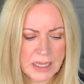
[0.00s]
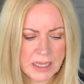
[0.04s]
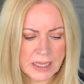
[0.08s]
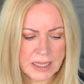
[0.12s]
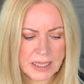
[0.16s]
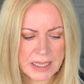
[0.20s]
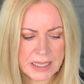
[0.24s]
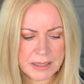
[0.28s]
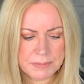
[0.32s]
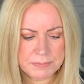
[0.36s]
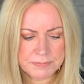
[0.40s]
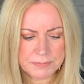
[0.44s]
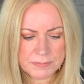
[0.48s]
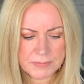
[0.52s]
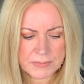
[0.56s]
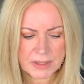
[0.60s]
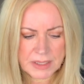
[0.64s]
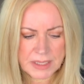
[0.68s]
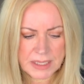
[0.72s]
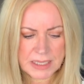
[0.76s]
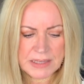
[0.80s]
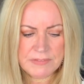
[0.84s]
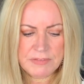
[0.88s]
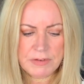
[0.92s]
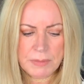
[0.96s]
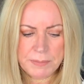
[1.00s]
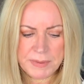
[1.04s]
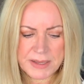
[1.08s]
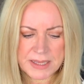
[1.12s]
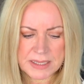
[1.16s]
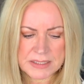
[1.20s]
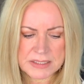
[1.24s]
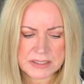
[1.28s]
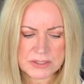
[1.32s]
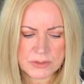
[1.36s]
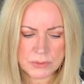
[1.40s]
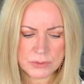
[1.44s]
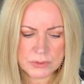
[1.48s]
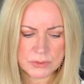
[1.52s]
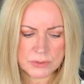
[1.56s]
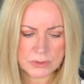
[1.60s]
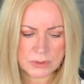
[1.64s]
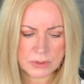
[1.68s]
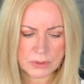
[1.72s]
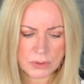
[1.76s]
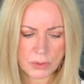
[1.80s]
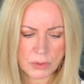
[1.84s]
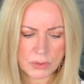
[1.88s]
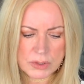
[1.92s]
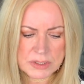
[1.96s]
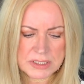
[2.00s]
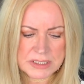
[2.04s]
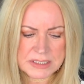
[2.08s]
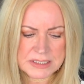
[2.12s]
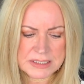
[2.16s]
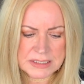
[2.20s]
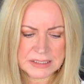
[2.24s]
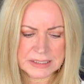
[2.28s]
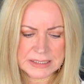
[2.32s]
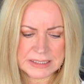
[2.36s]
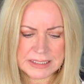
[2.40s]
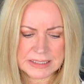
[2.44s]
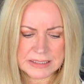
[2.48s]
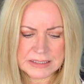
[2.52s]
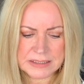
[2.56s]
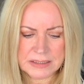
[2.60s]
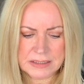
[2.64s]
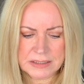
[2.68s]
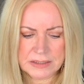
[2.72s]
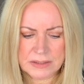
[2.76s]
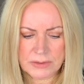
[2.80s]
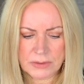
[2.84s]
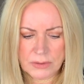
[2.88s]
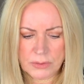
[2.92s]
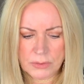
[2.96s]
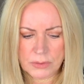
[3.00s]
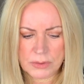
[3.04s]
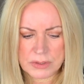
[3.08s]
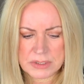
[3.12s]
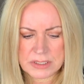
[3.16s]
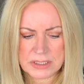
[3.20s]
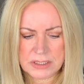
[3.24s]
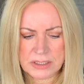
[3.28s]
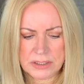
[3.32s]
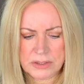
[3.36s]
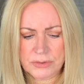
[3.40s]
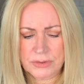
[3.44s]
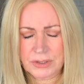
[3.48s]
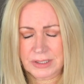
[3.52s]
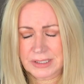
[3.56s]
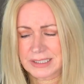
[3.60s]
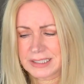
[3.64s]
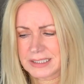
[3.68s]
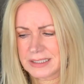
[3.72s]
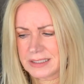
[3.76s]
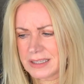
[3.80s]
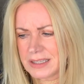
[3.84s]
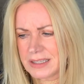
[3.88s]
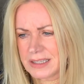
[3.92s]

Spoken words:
Avobenzone, octisalate and octicrylene.